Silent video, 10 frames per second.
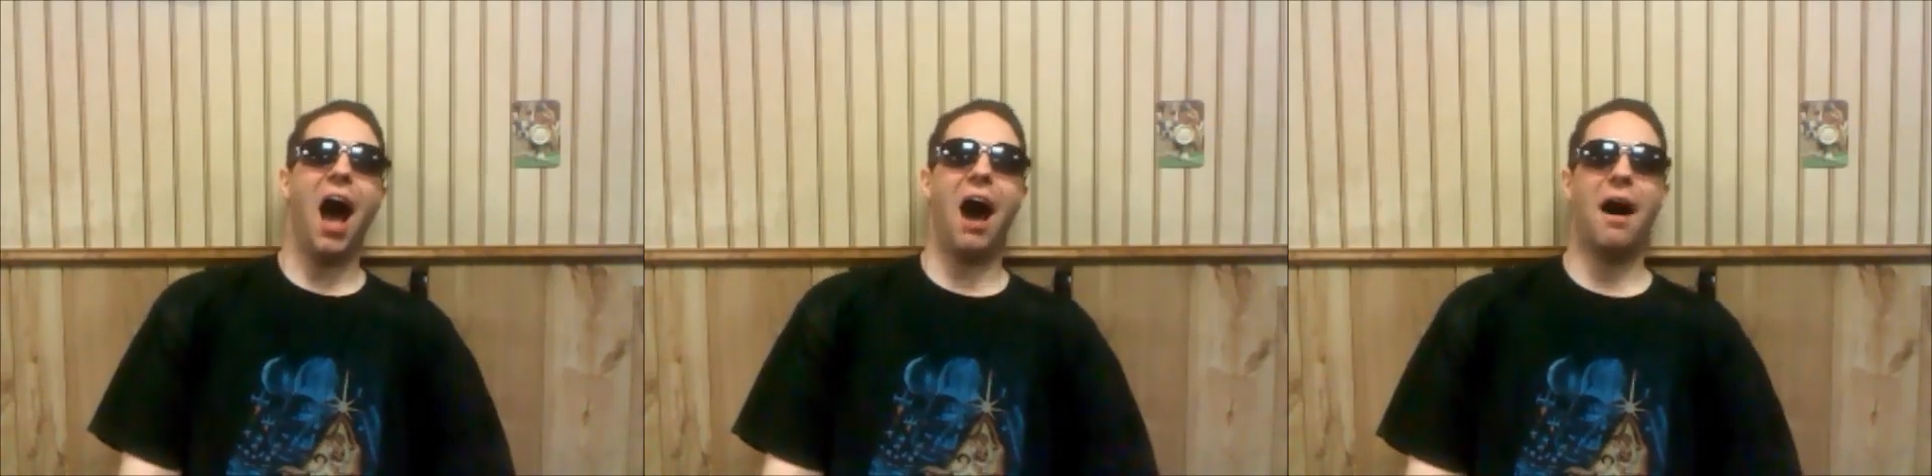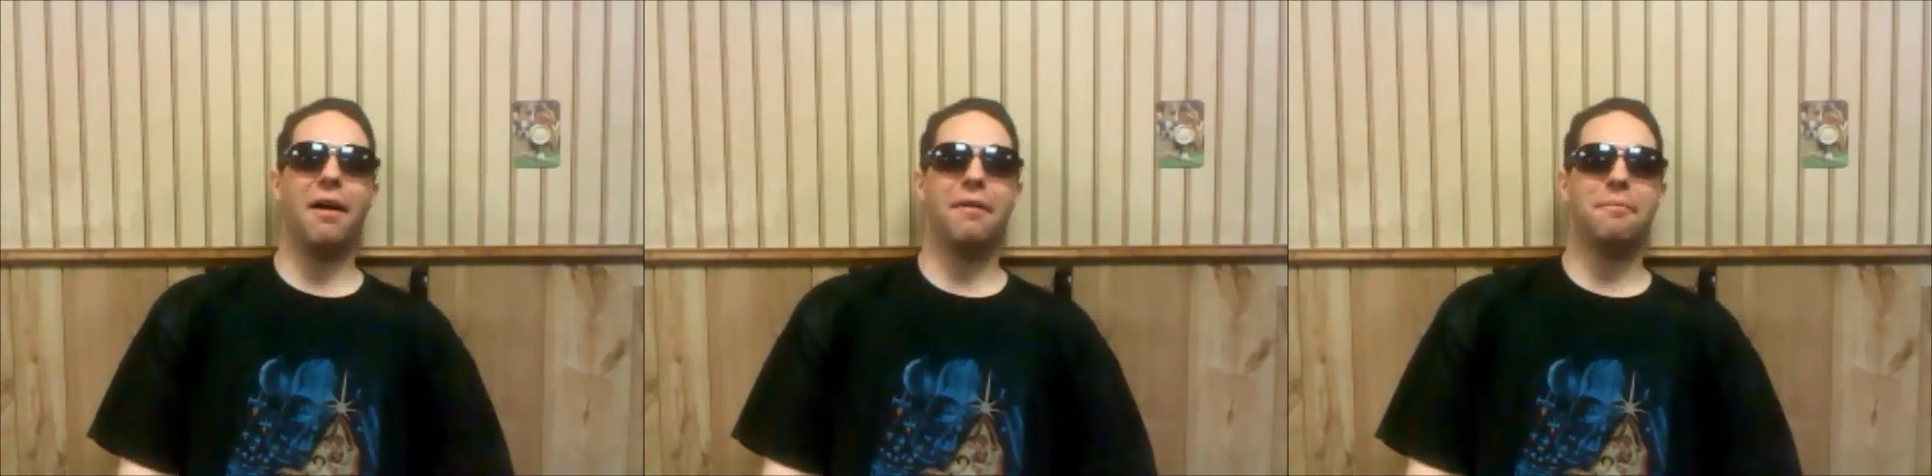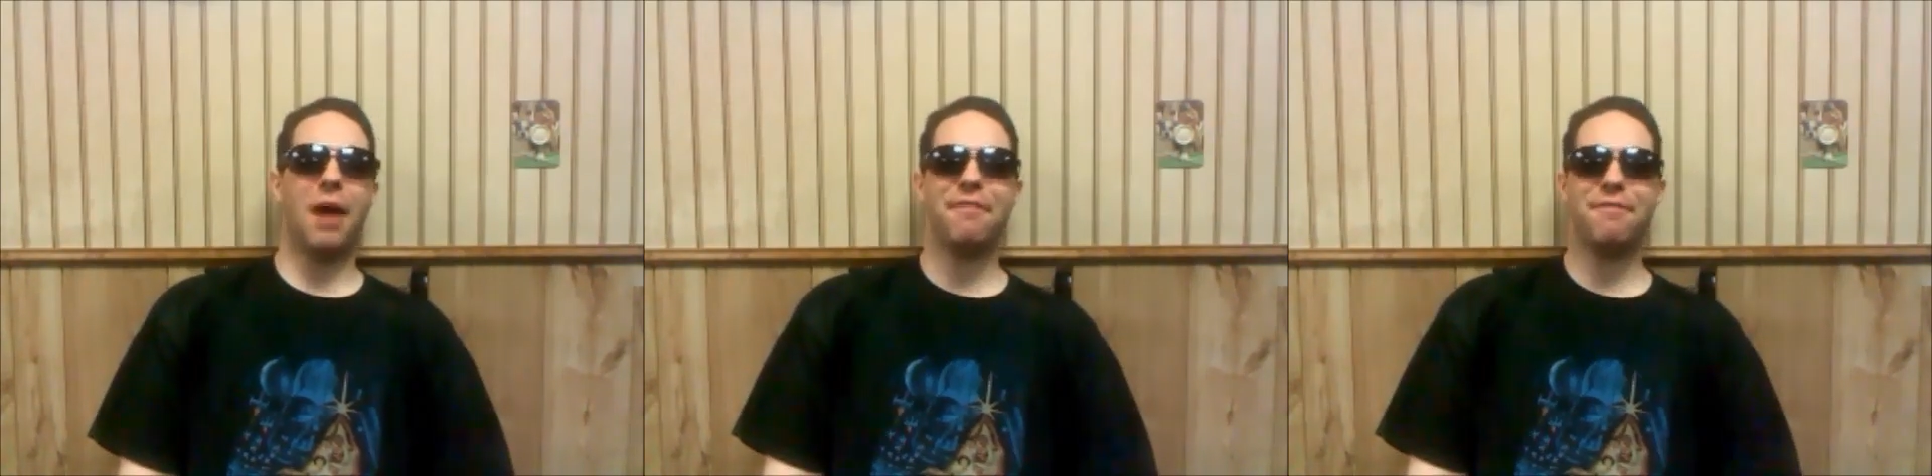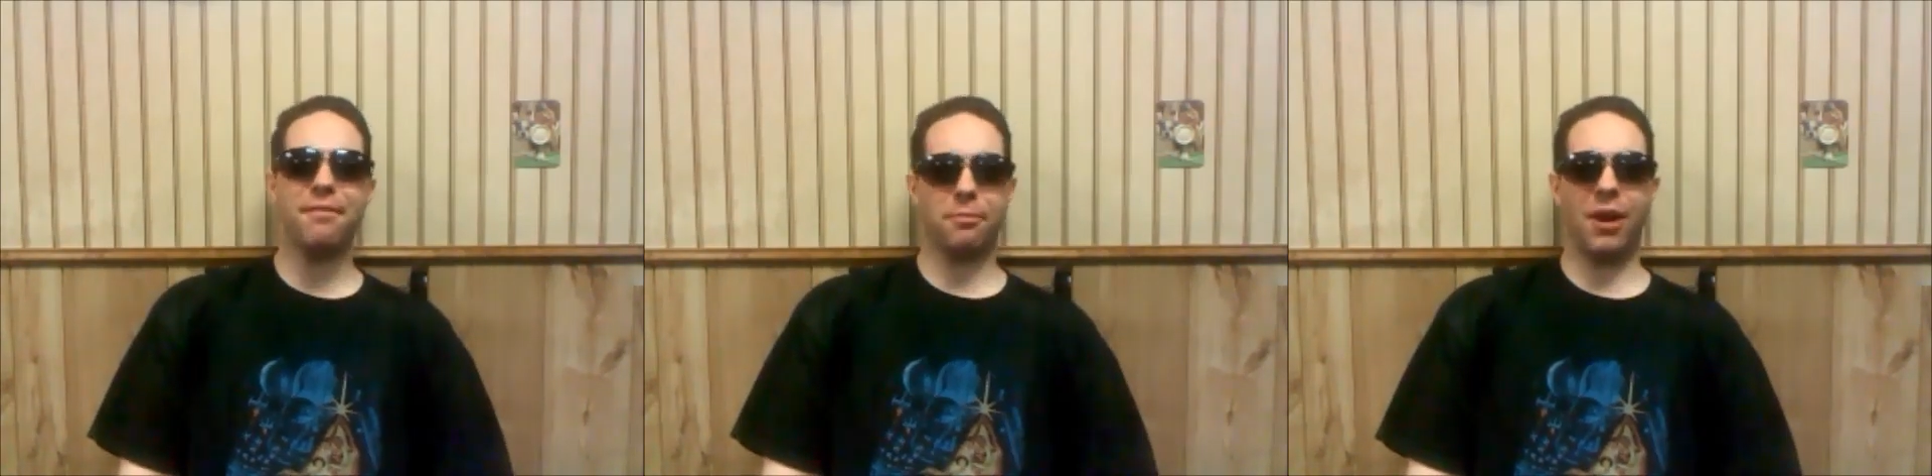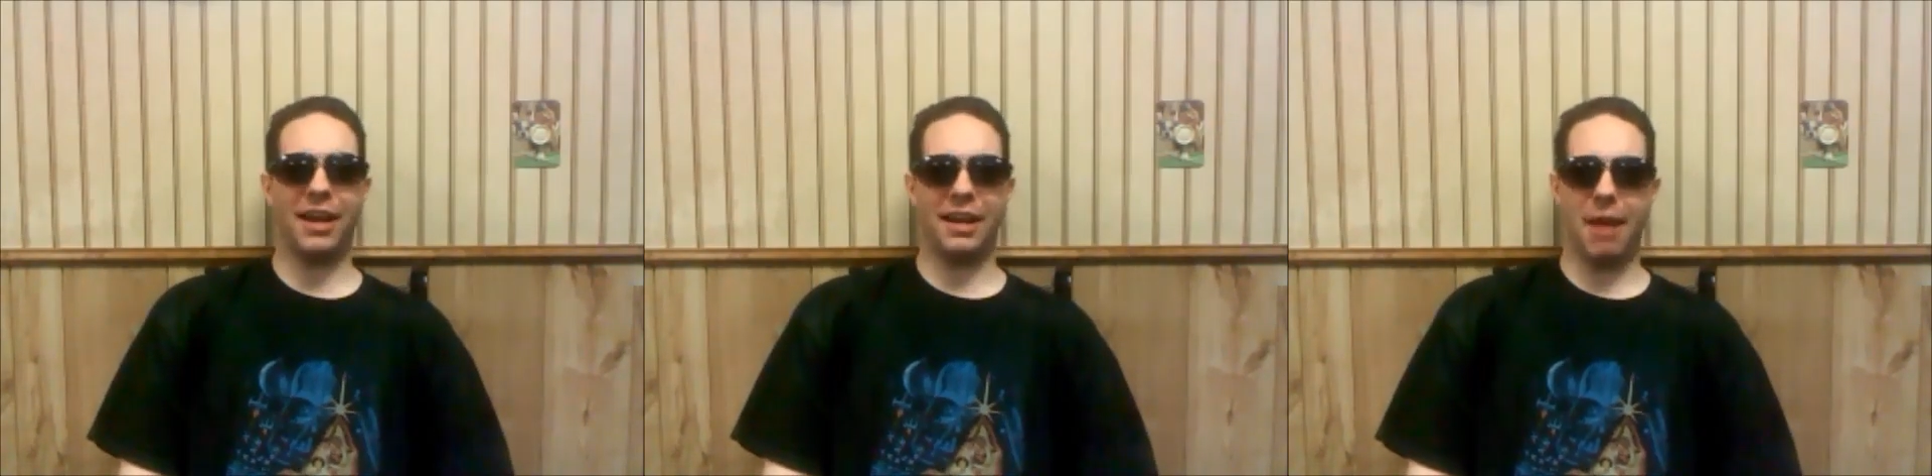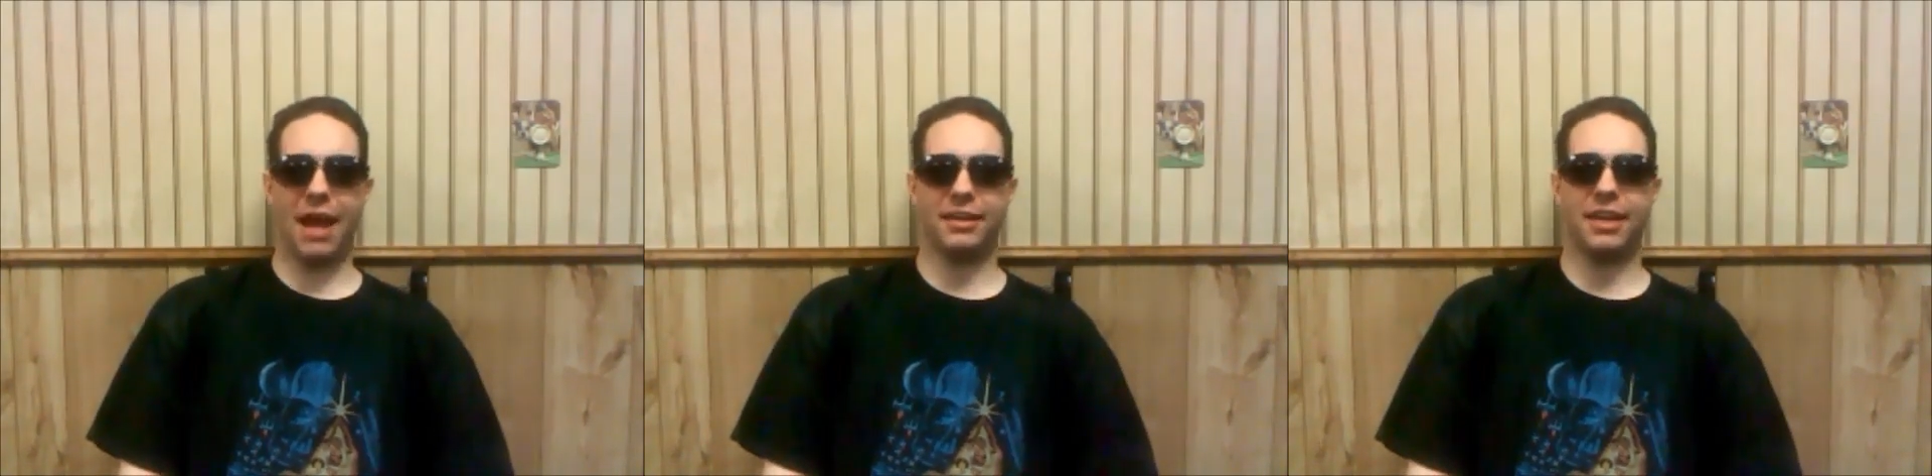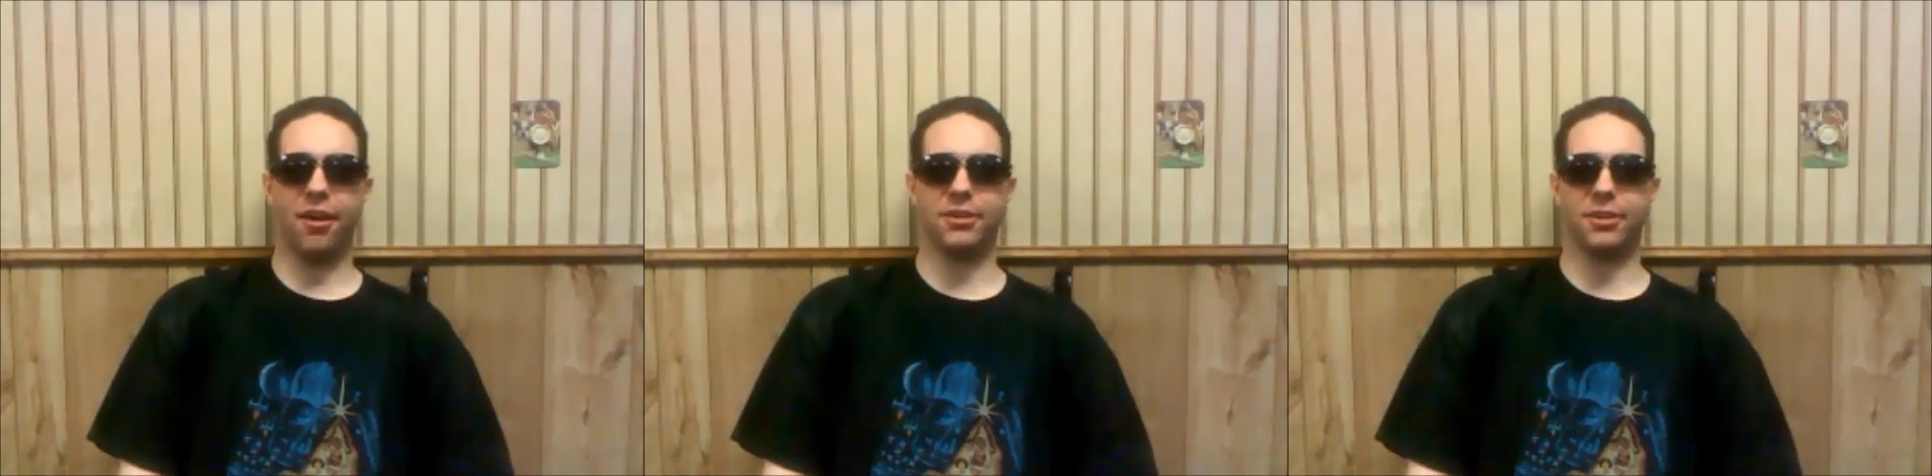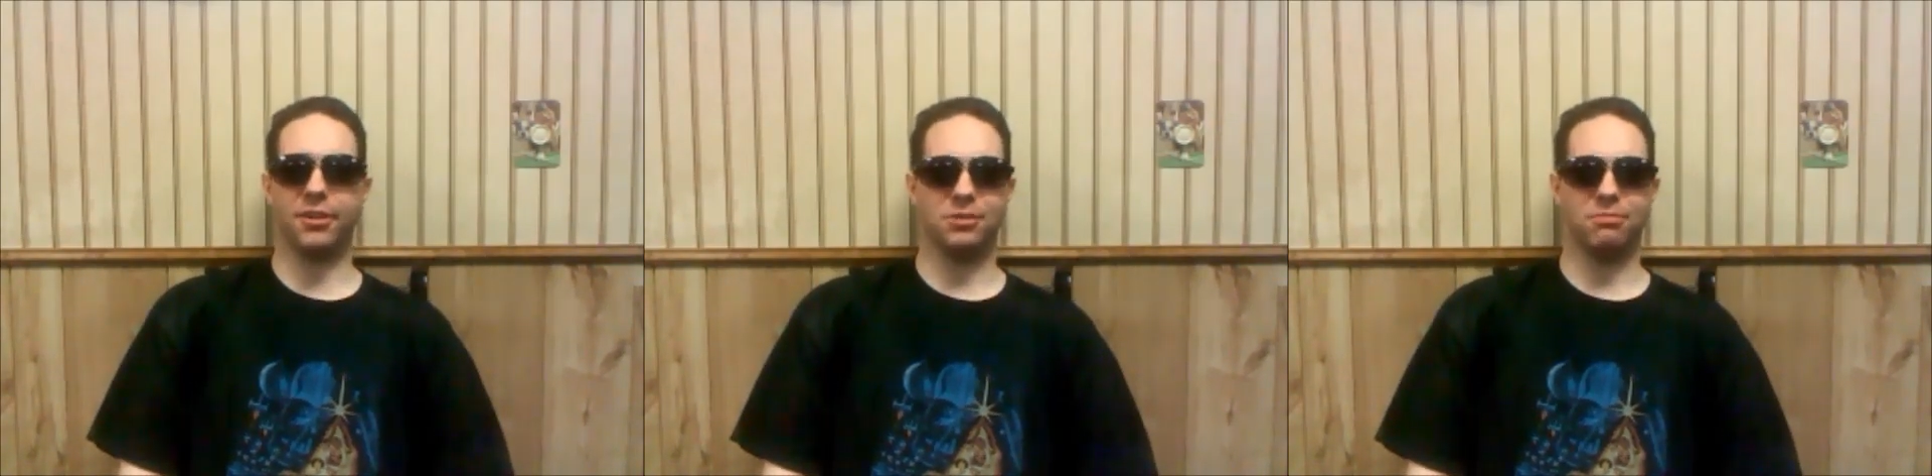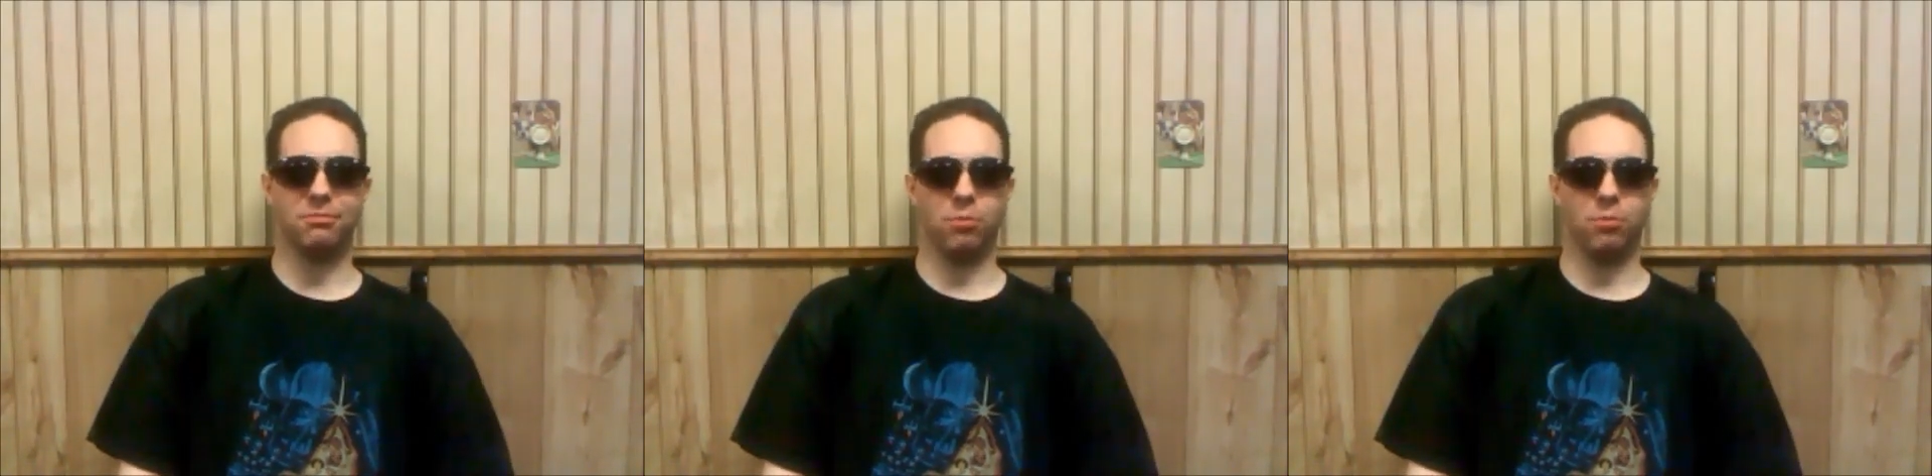Um, my favorite Breaking Bad character is